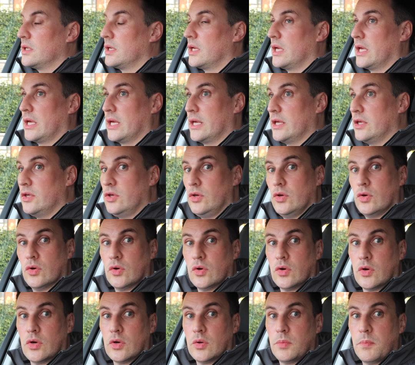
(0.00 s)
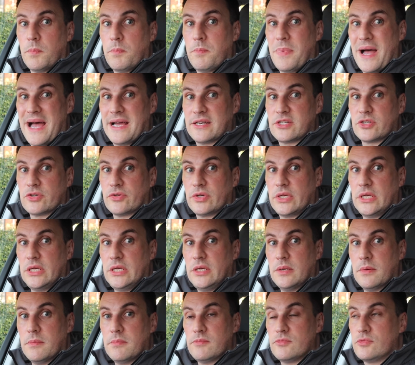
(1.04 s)
your
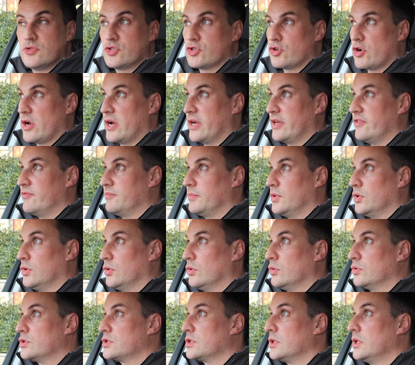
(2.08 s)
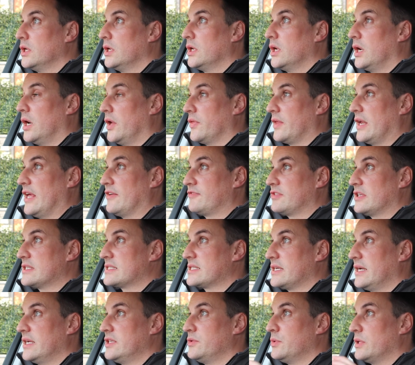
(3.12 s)
battery drive mode on the left hand
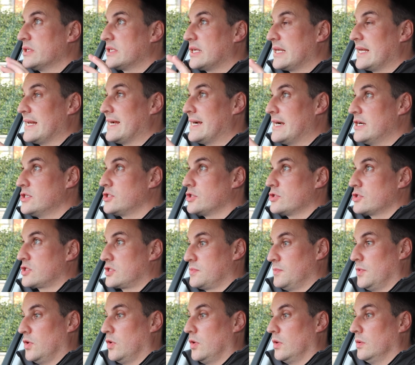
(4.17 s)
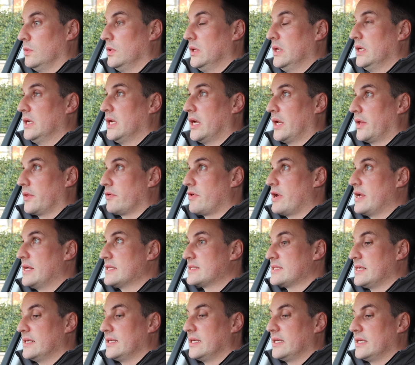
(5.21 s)
side, you want it large or small. And on the right hand
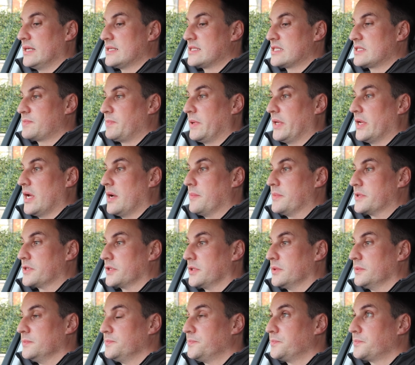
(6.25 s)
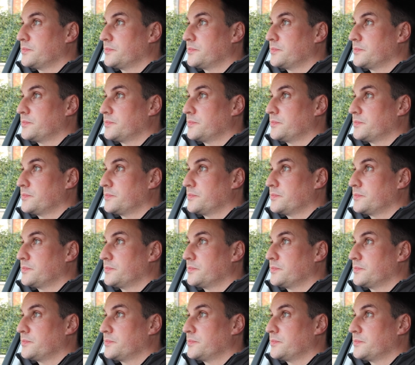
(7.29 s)
side then it's speedometer.